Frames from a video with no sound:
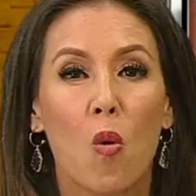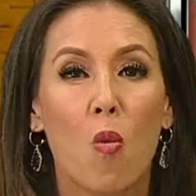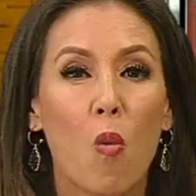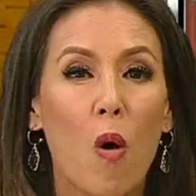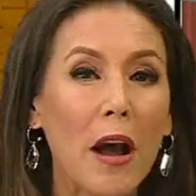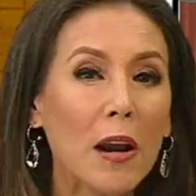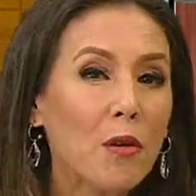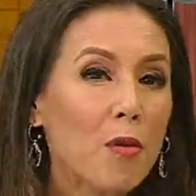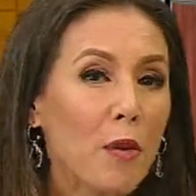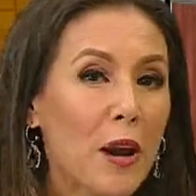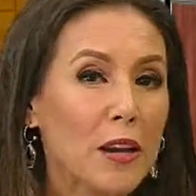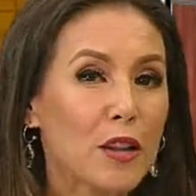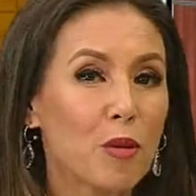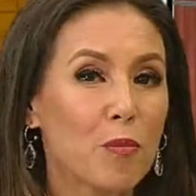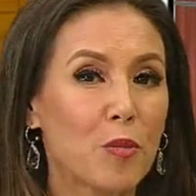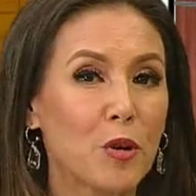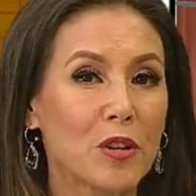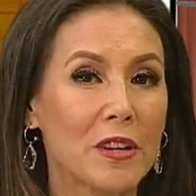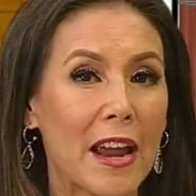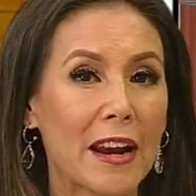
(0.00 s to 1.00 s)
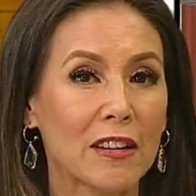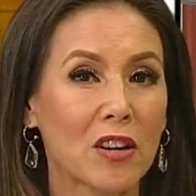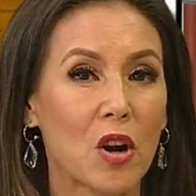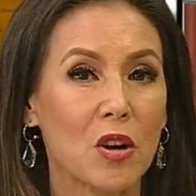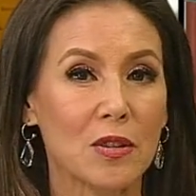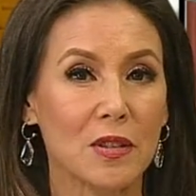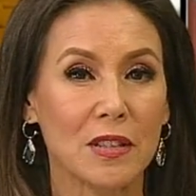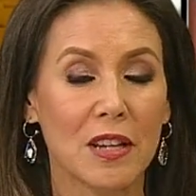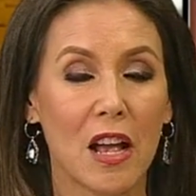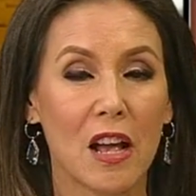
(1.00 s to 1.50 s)
One way to protect
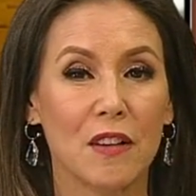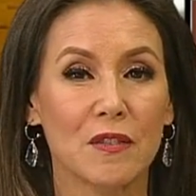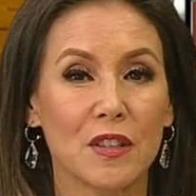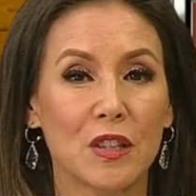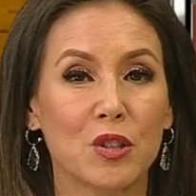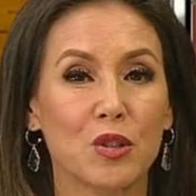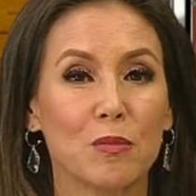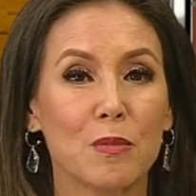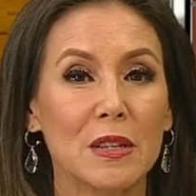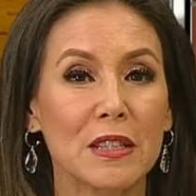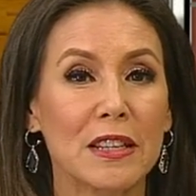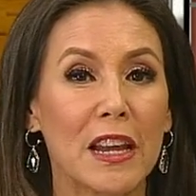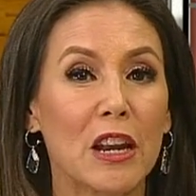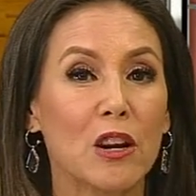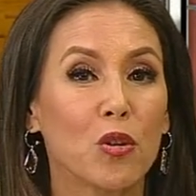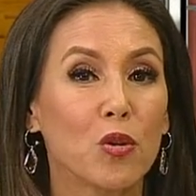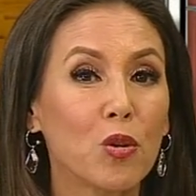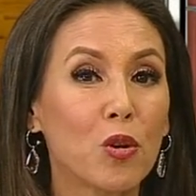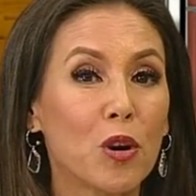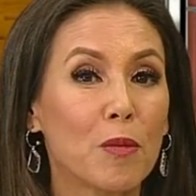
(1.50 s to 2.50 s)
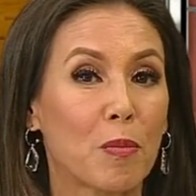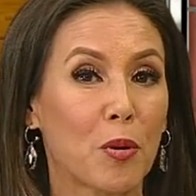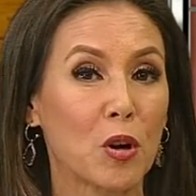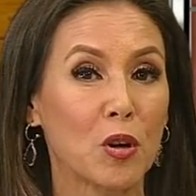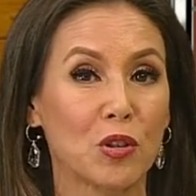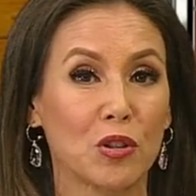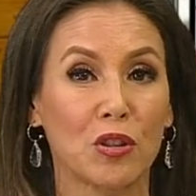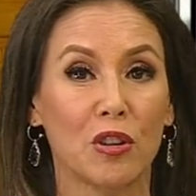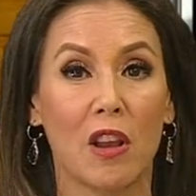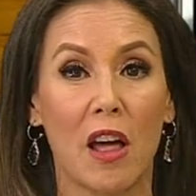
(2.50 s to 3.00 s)
ourselves is to maintain good
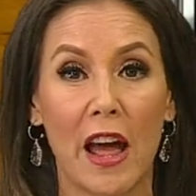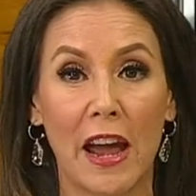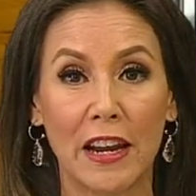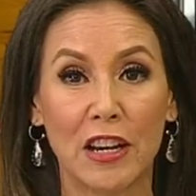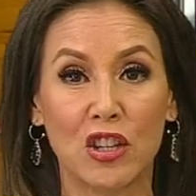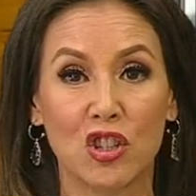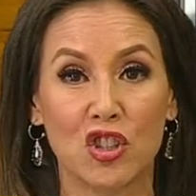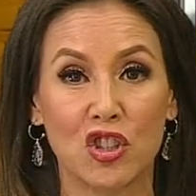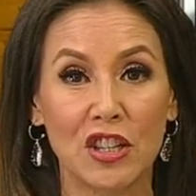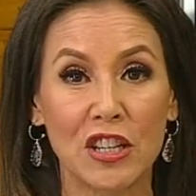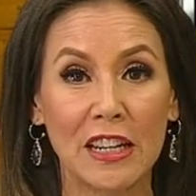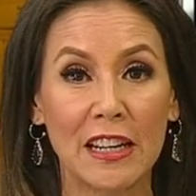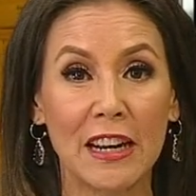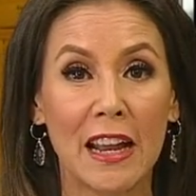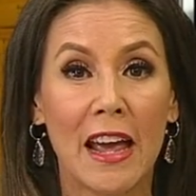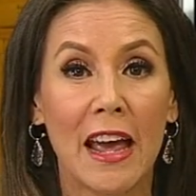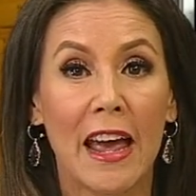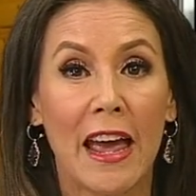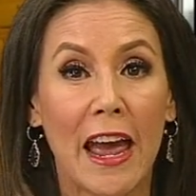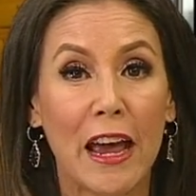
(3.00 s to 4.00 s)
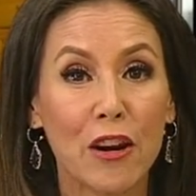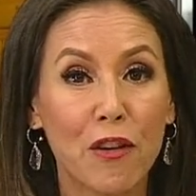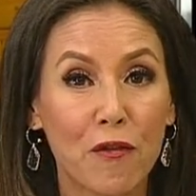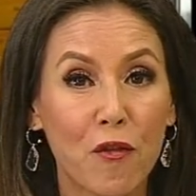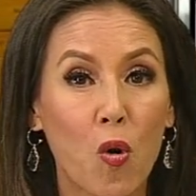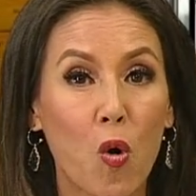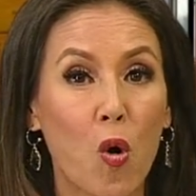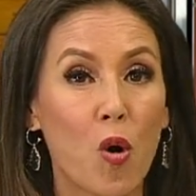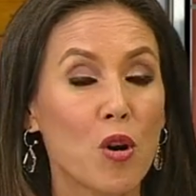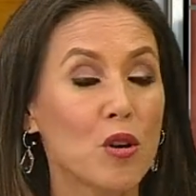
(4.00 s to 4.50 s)
personal hygiene and,
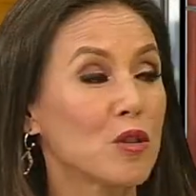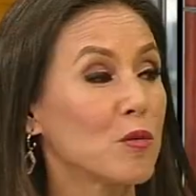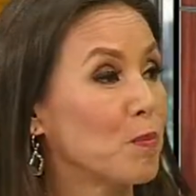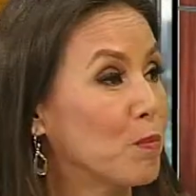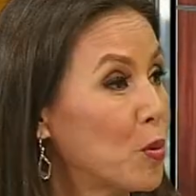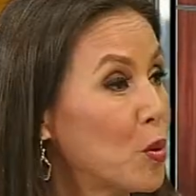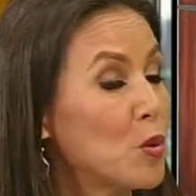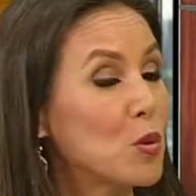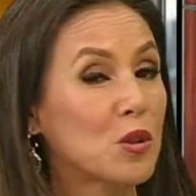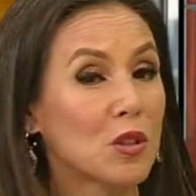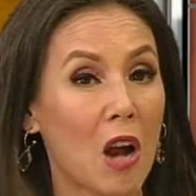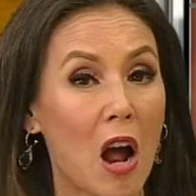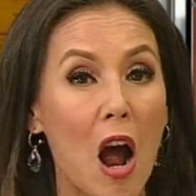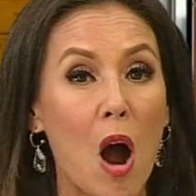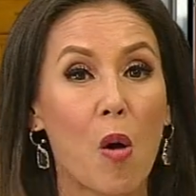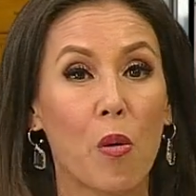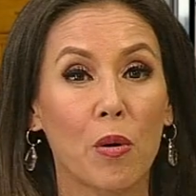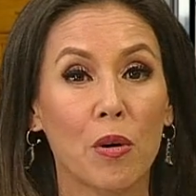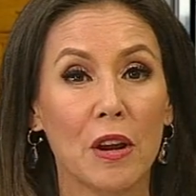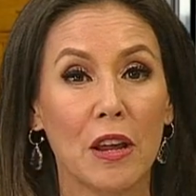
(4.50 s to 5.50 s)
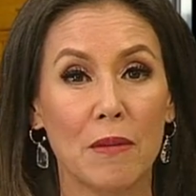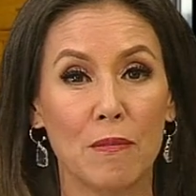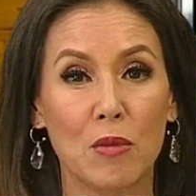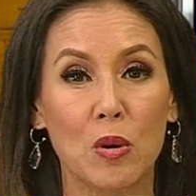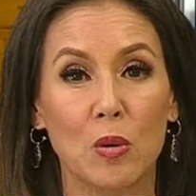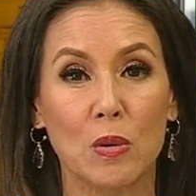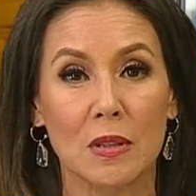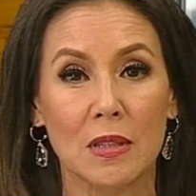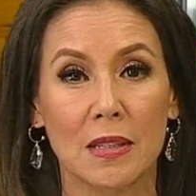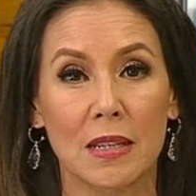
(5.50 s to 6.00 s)
of course, boost our
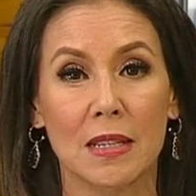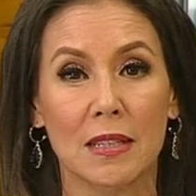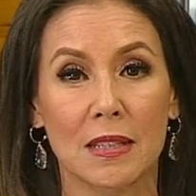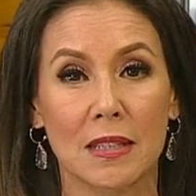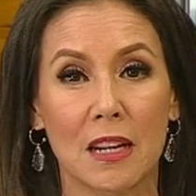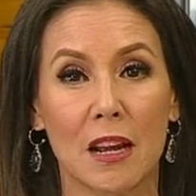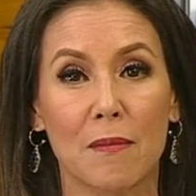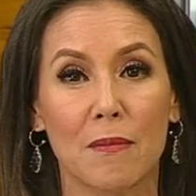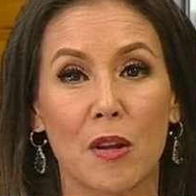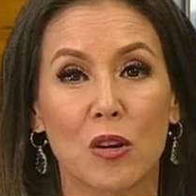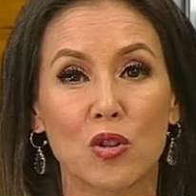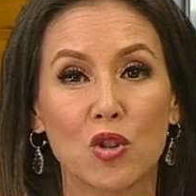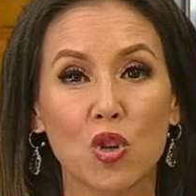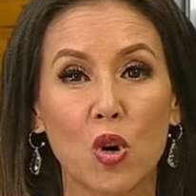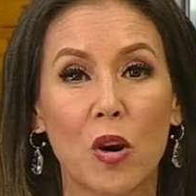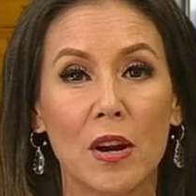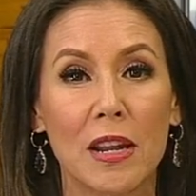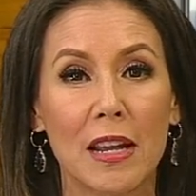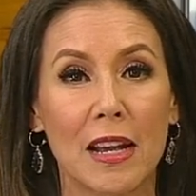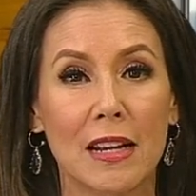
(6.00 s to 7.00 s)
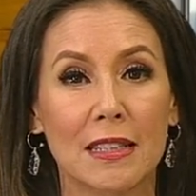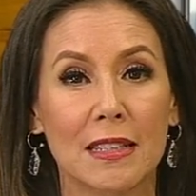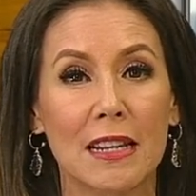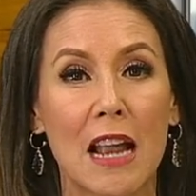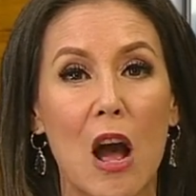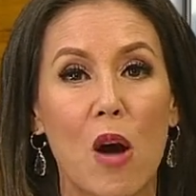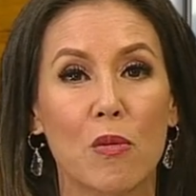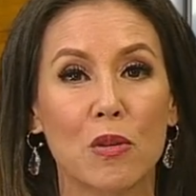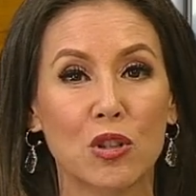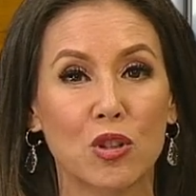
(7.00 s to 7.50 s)
immune system. Now, joining us
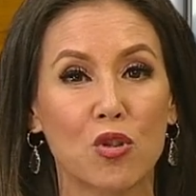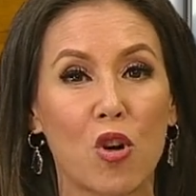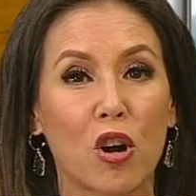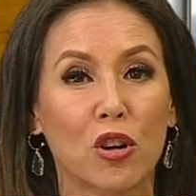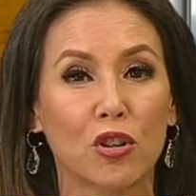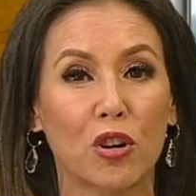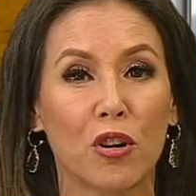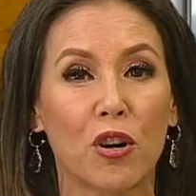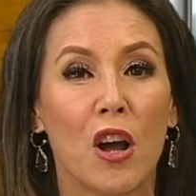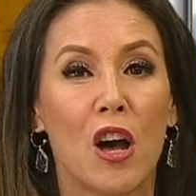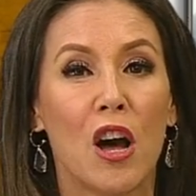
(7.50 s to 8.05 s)
now is Dr.